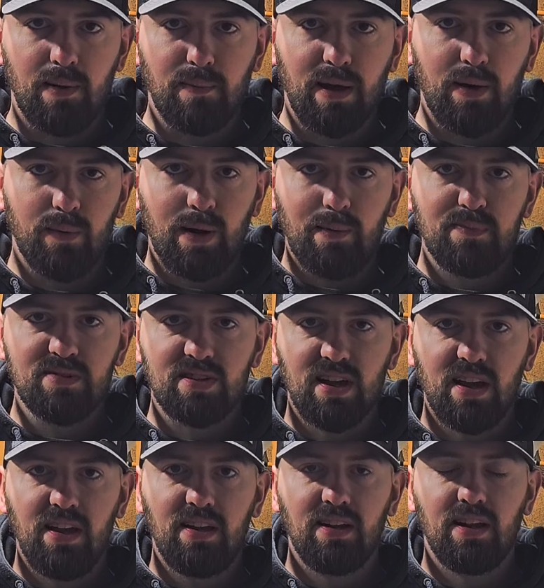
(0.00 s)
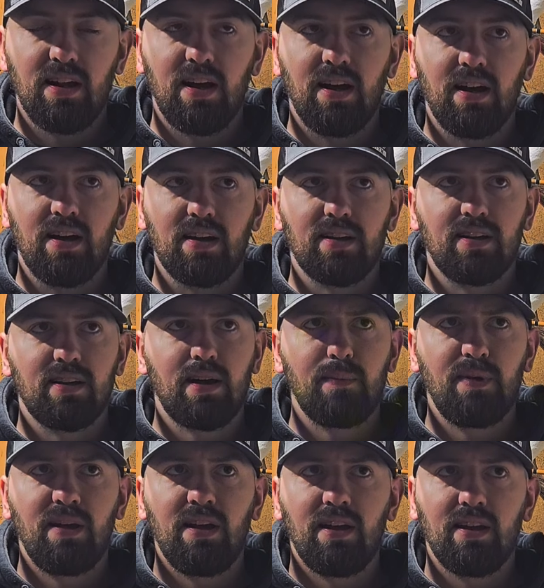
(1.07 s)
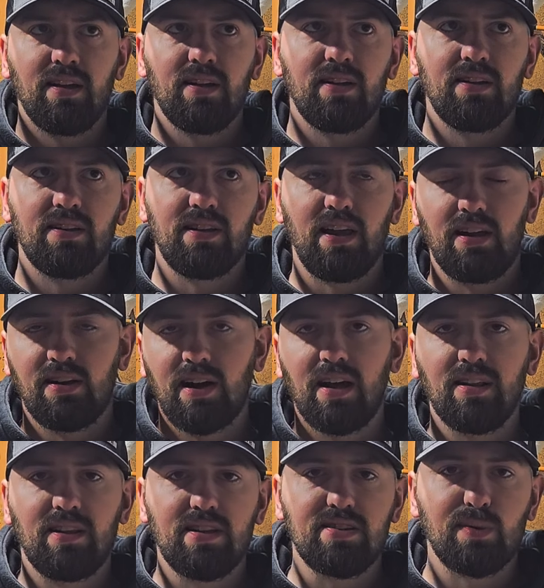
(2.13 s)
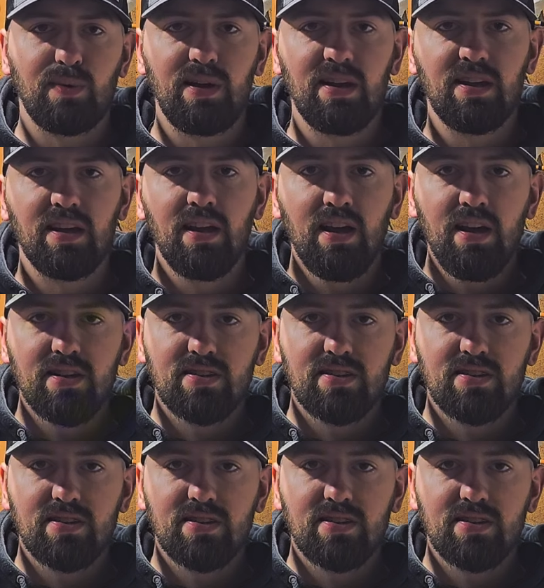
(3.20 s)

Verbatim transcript: on my website uh, coming later on this week,